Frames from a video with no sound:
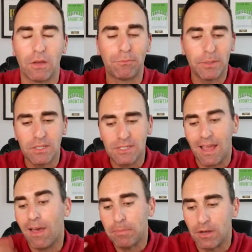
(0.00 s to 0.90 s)
Build this
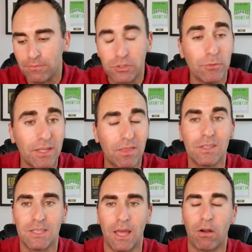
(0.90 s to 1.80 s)
habit of doing things
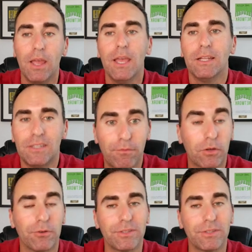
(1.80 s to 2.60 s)
that are difficult.